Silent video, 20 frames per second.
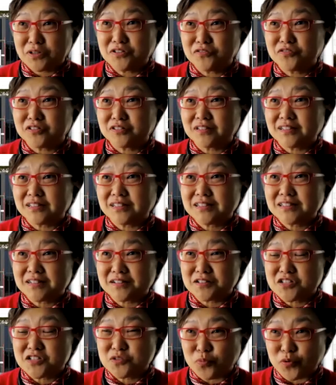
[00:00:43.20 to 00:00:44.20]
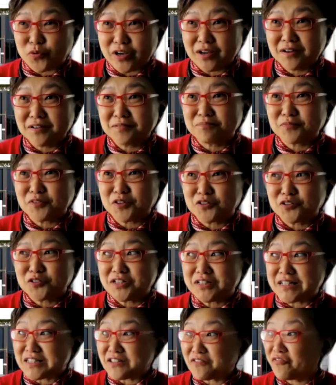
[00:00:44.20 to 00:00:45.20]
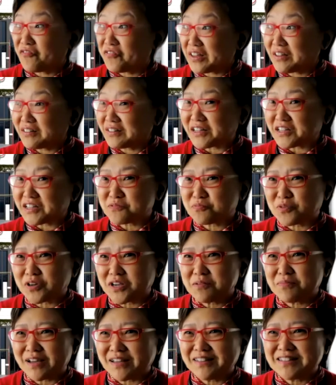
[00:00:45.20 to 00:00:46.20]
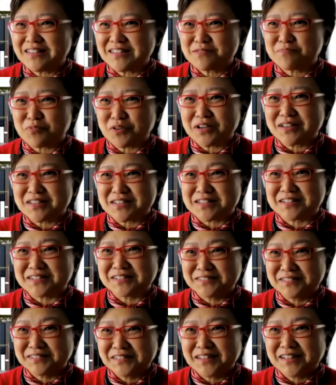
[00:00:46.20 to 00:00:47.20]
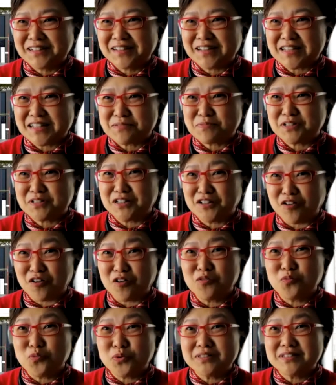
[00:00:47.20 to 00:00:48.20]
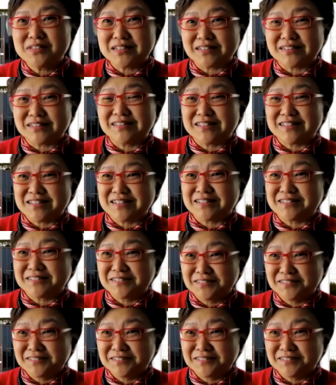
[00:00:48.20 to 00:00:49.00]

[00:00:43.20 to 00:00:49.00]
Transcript: It's spring, although it doesn't feel like spring, but at least spring is here. It's been a long winter this year.